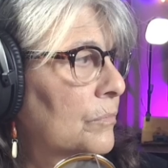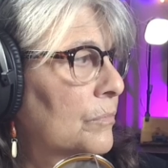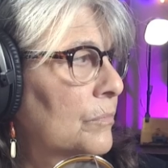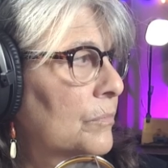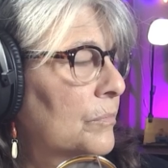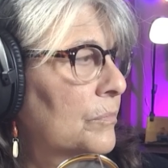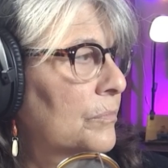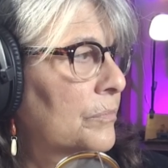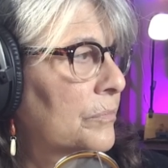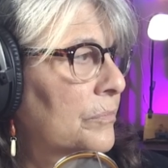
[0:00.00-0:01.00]

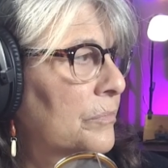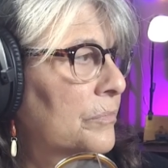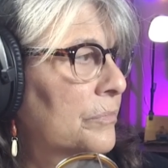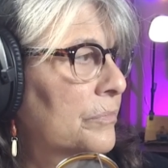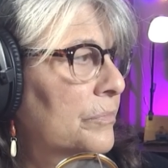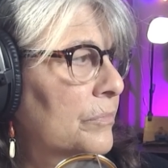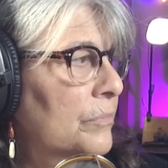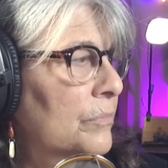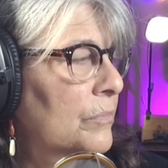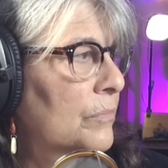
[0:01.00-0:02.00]

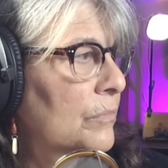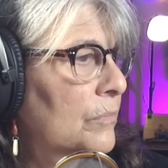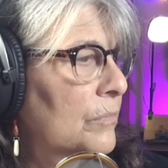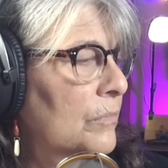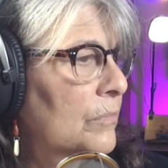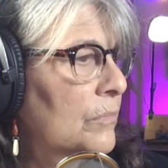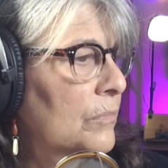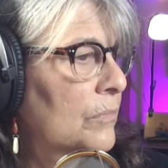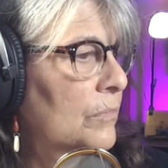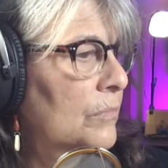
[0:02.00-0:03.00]

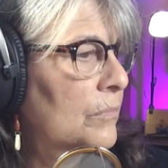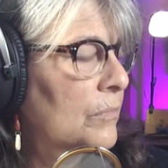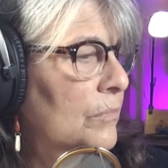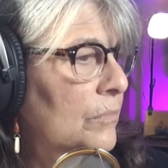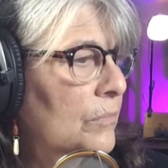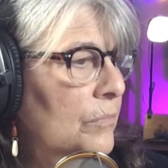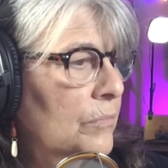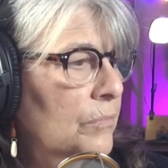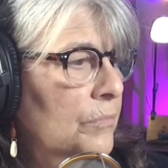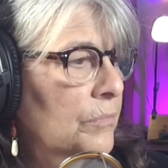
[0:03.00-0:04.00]

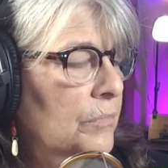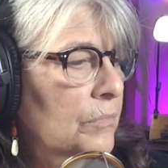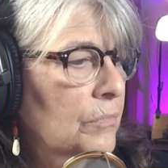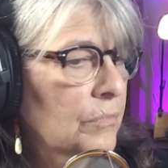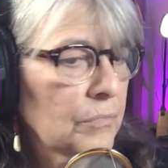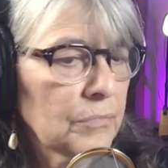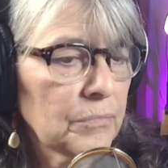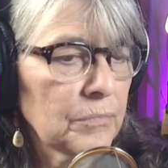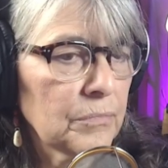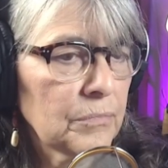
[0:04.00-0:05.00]

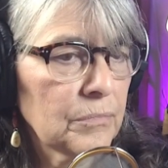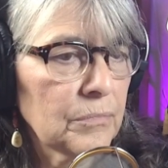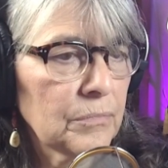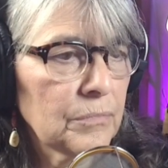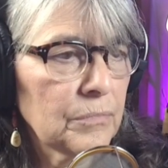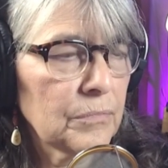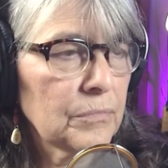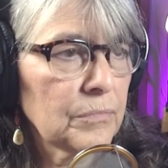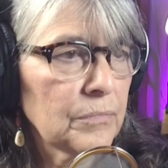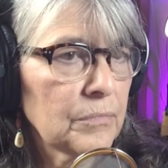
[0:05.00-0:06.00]

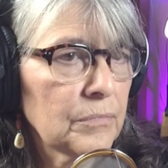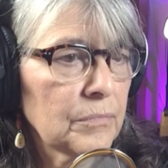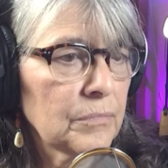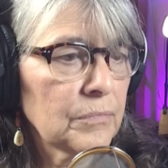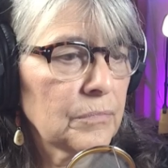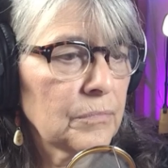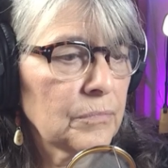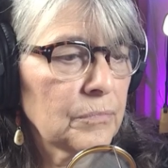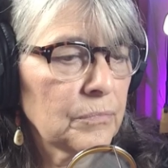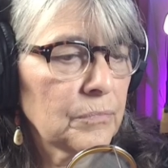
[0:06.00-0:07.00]

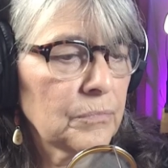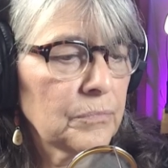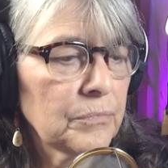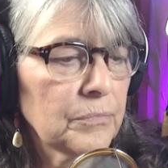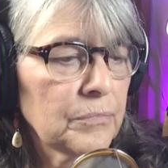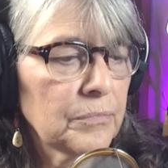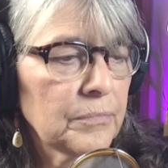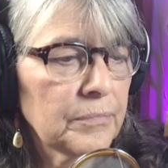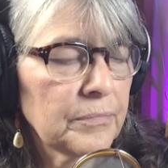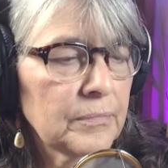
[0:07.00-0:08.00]
(not speaking)